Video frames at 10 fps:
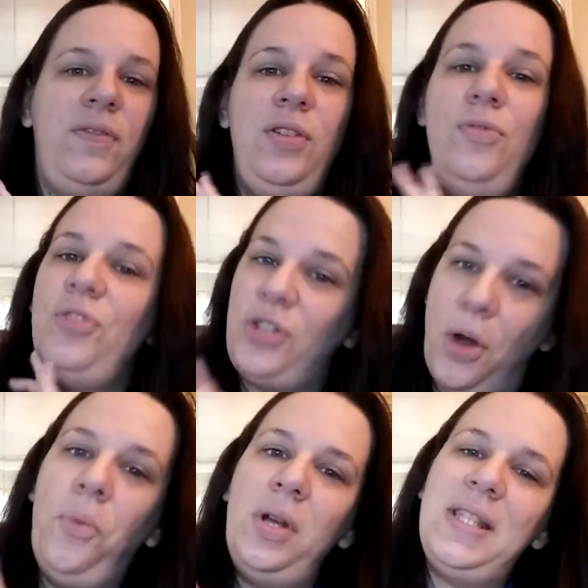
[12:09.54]
if you
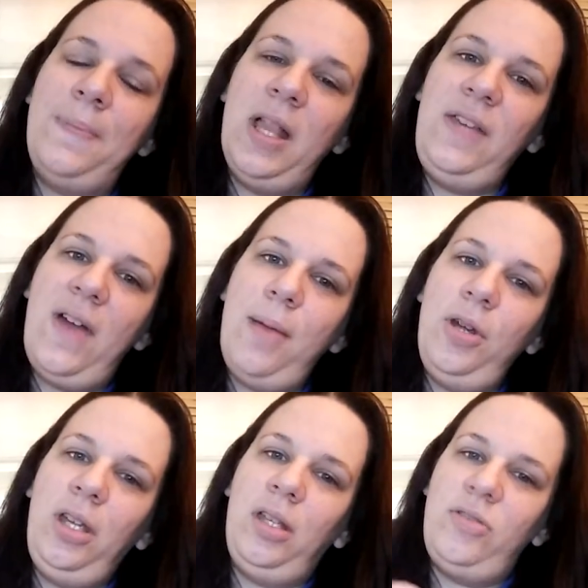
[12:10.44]
don't want smelly
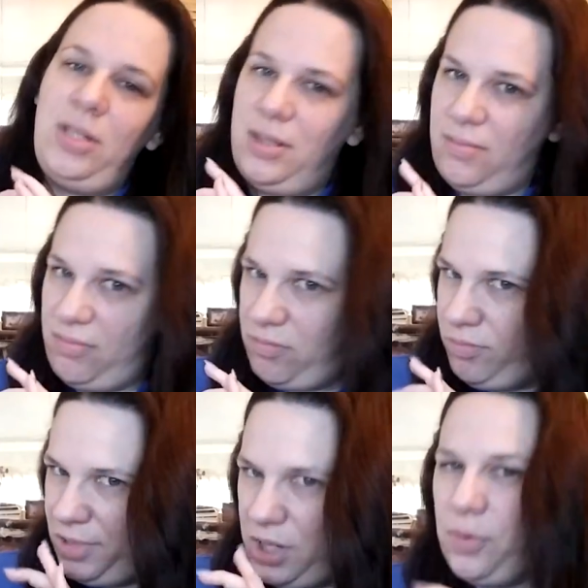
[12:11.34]
fabric, just
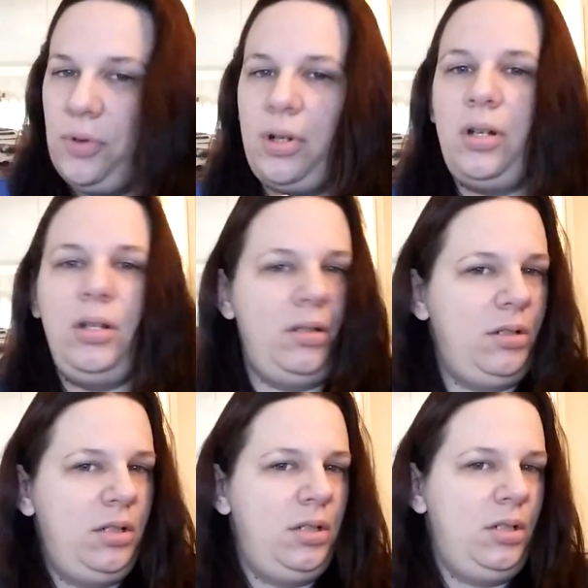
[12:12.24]
when you order,
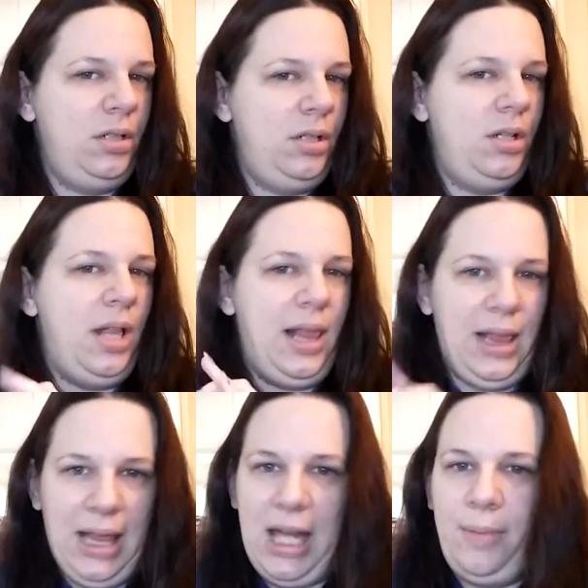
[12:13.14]

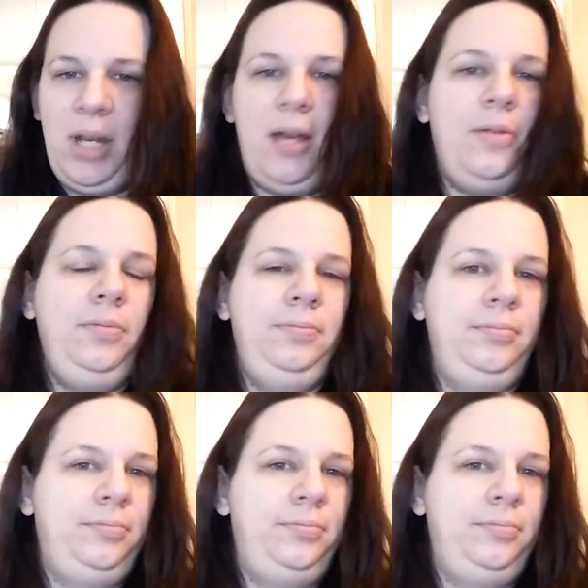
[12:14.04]
let them know.